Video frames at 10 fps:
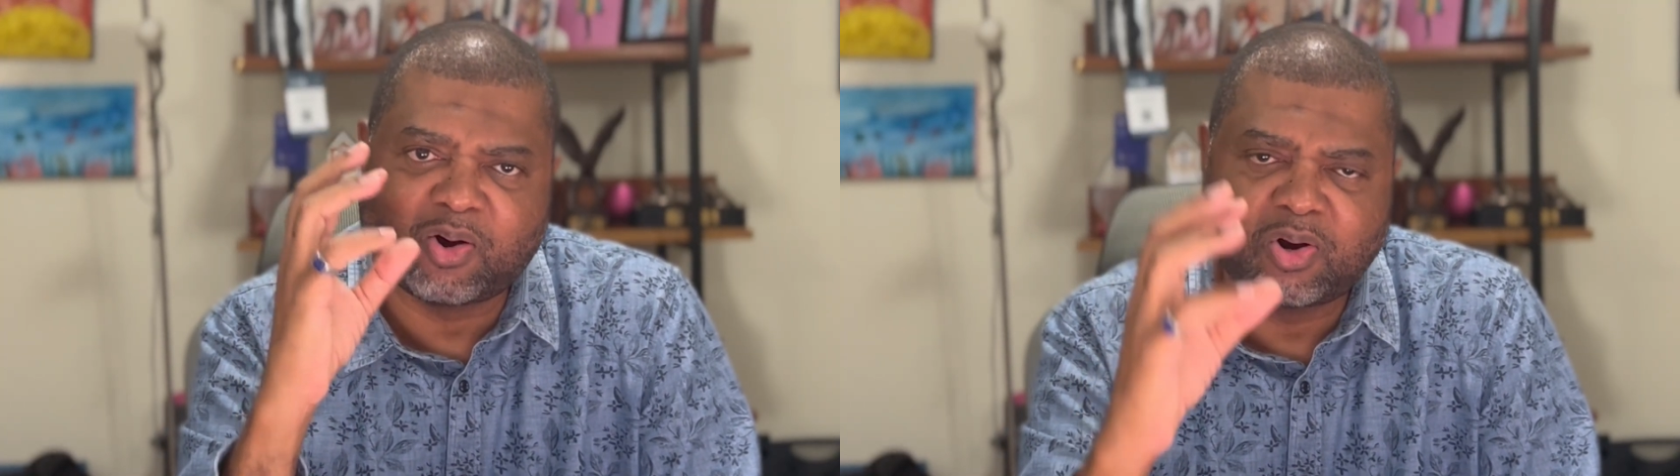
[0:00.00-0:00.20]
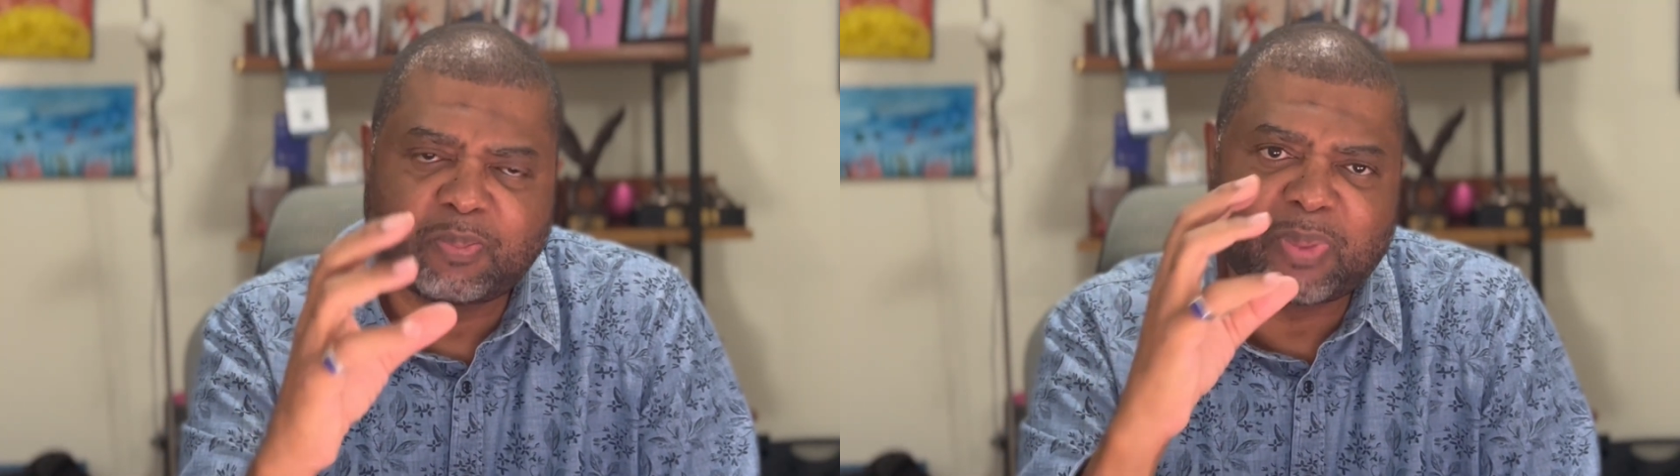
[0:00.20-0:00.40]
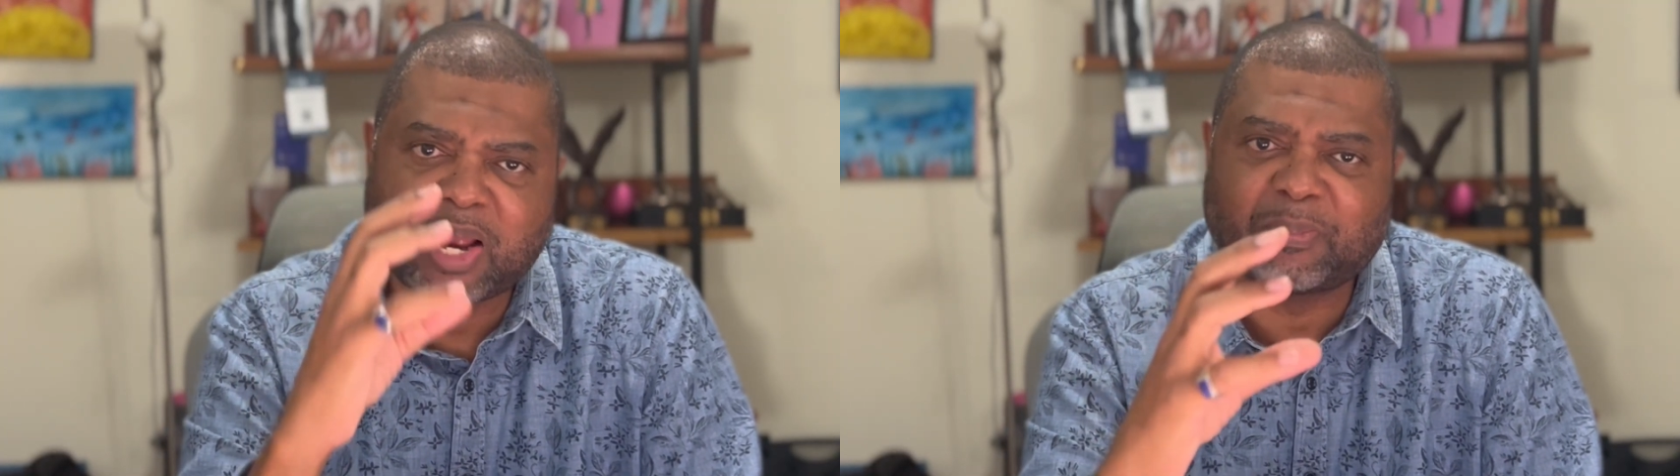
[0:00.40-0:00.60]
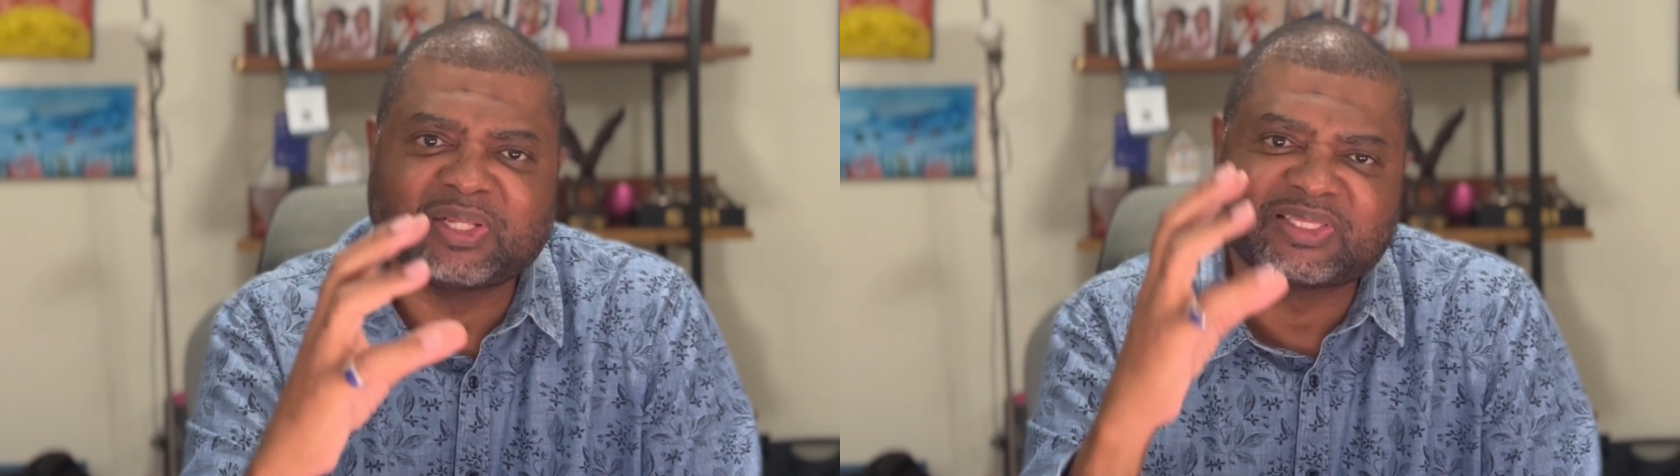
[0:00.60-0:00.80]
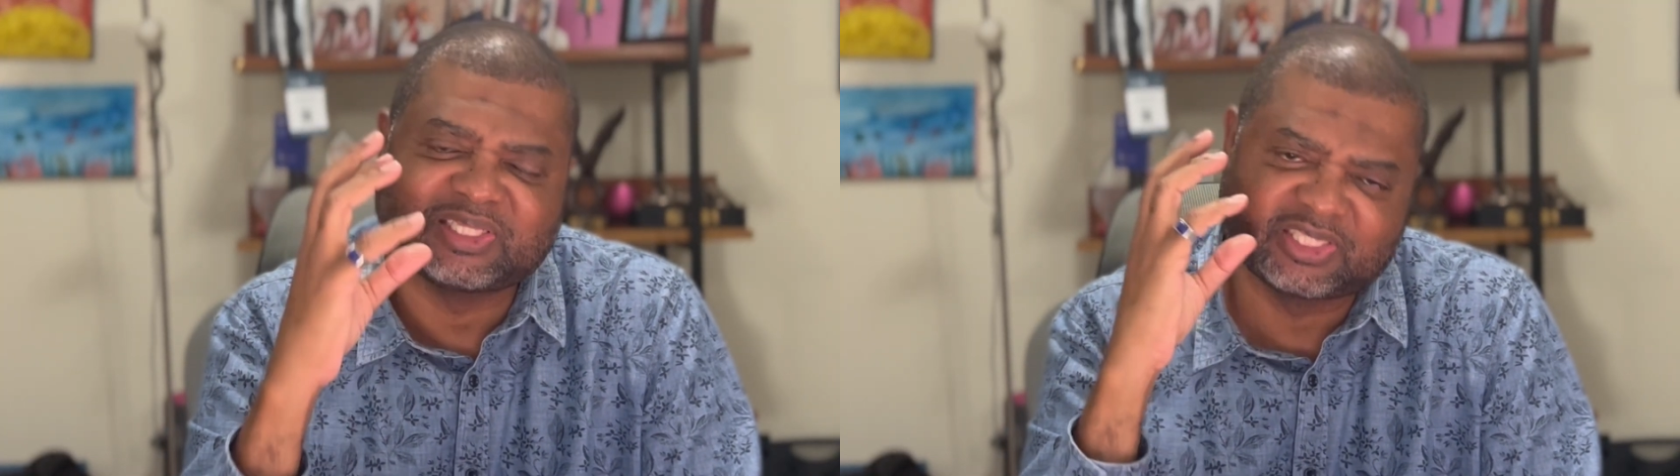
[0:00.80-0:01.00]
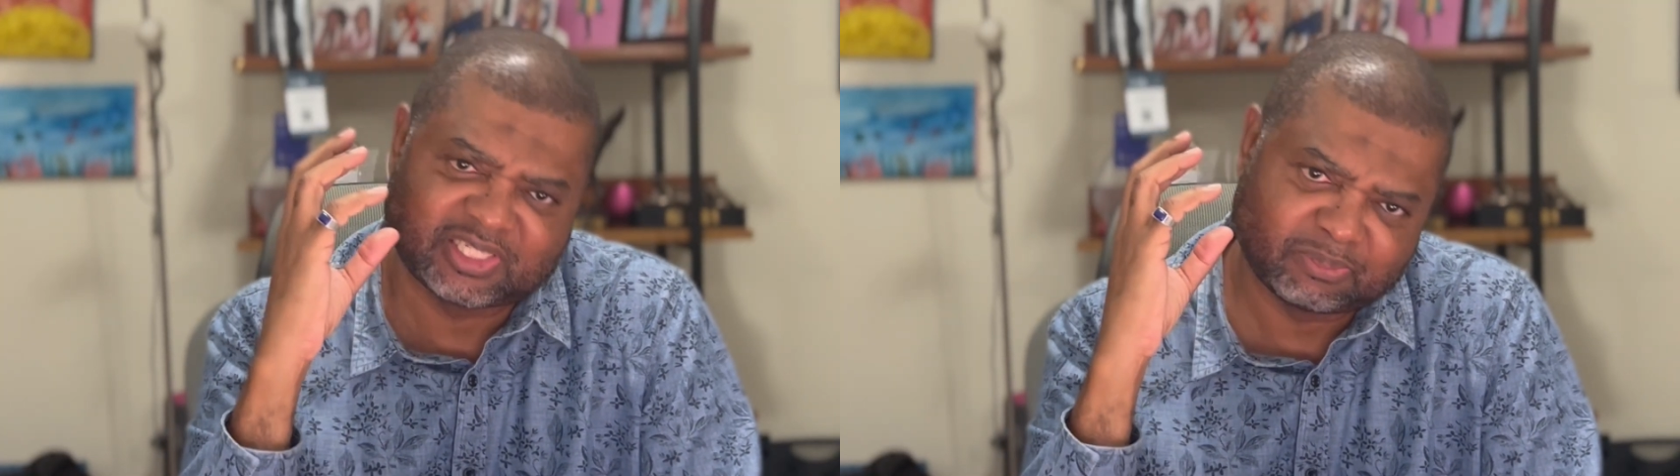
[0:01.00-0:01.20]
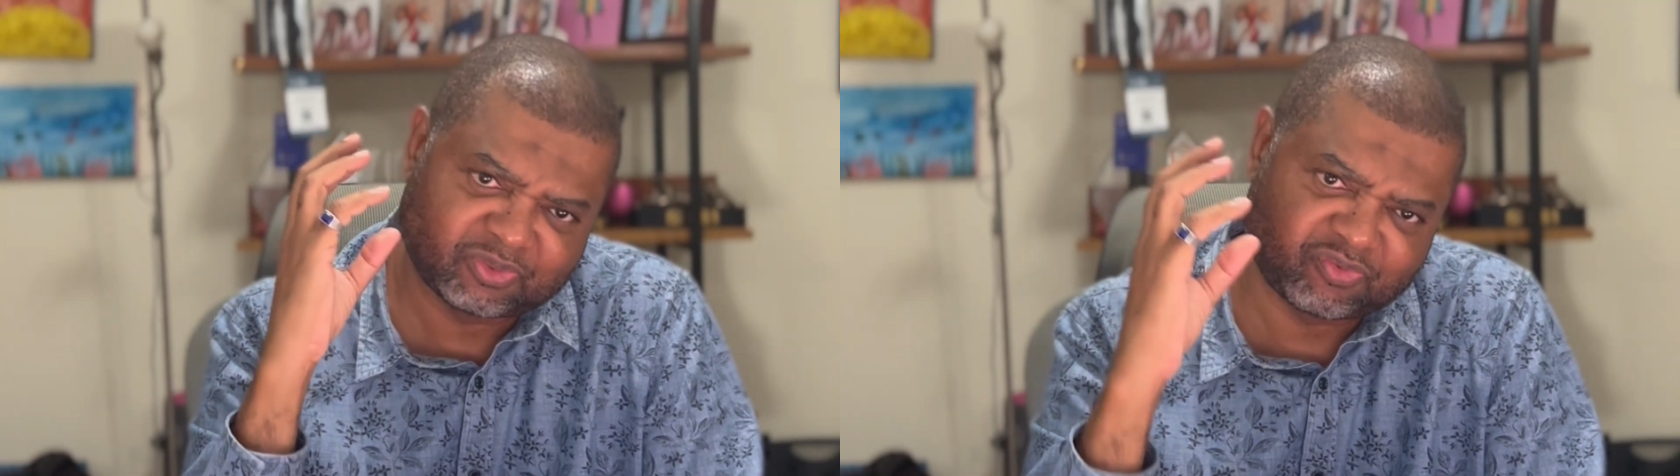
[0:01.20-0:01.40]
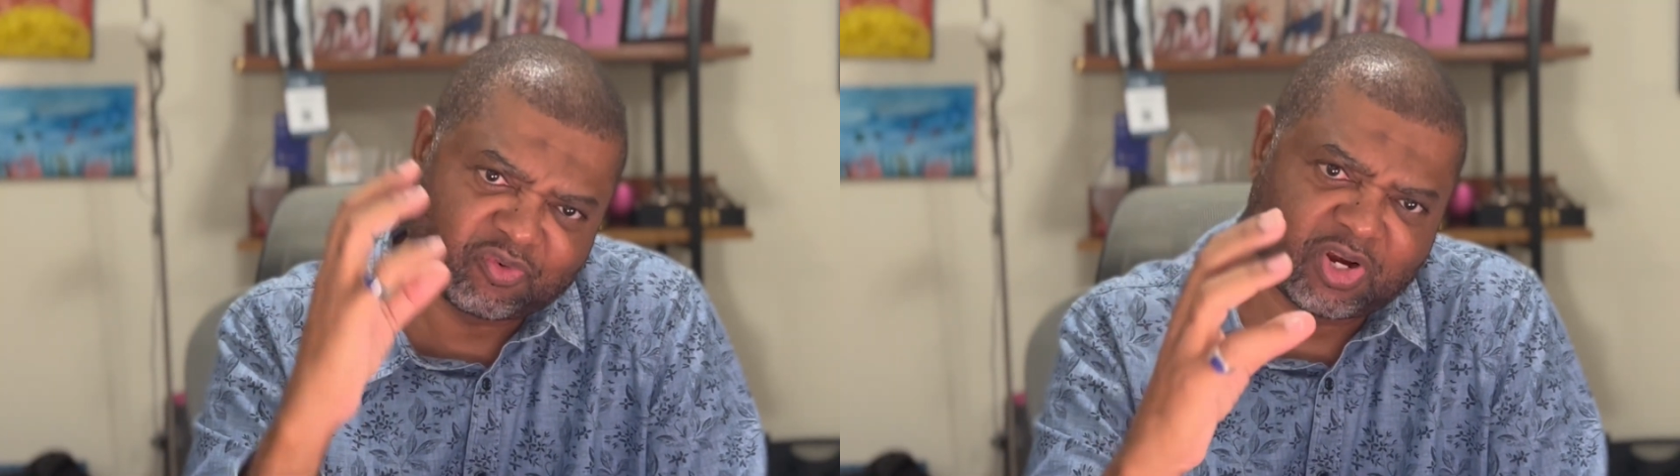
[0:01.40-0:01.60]
own payment
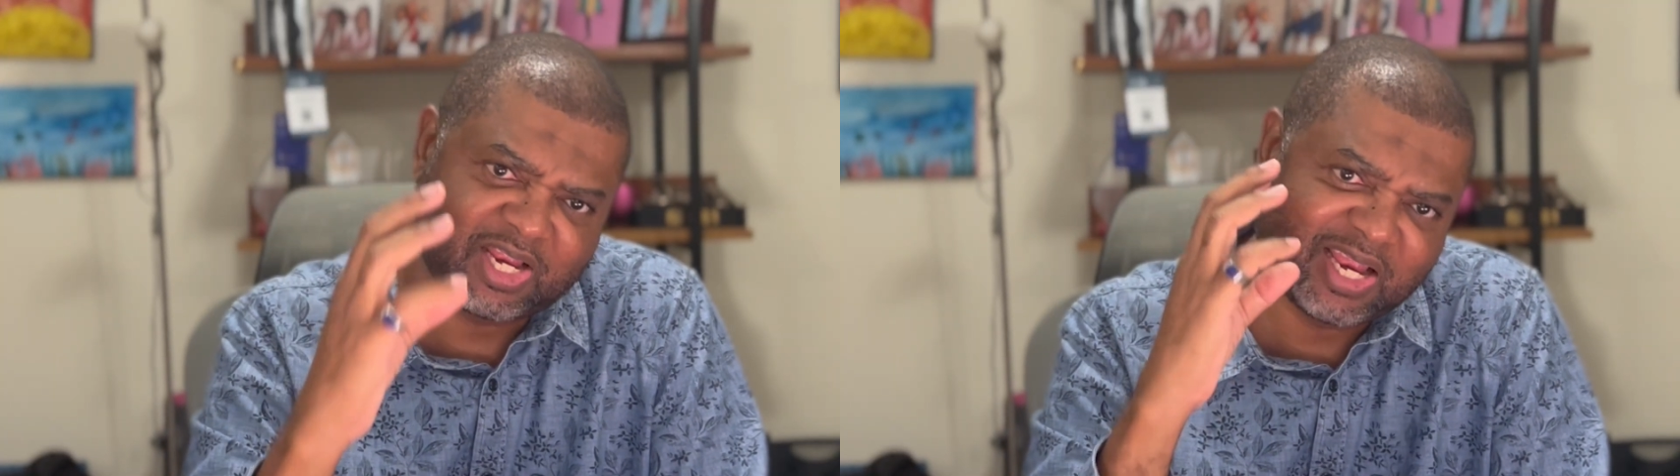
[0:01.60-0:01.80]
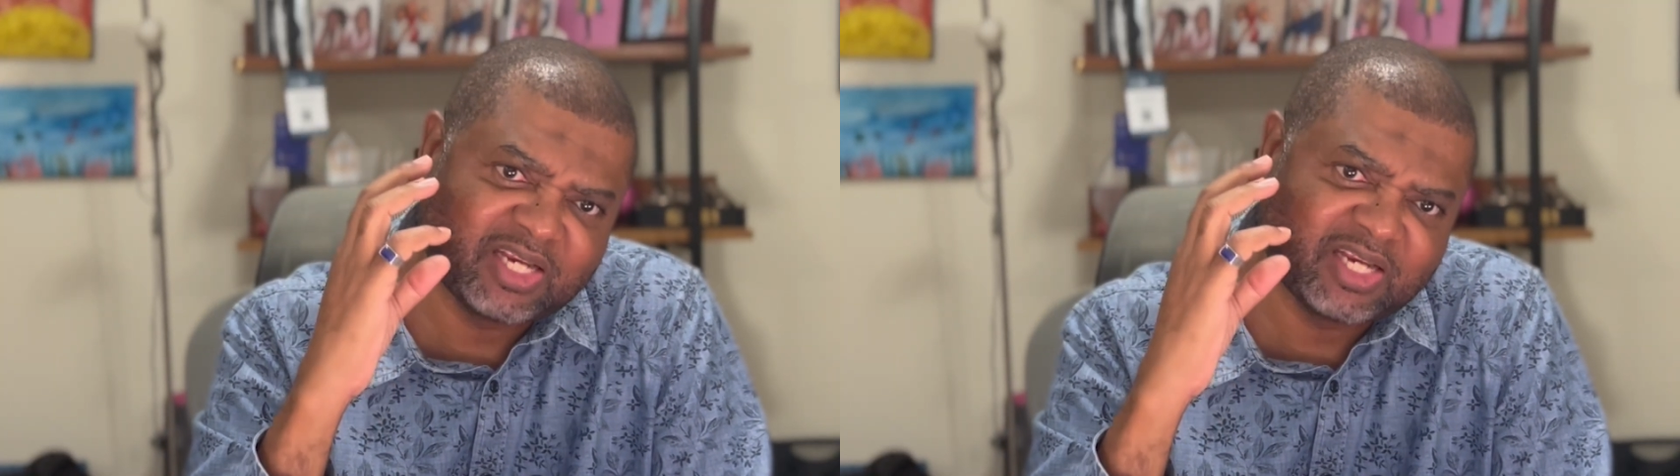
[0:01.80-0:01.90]
systems fully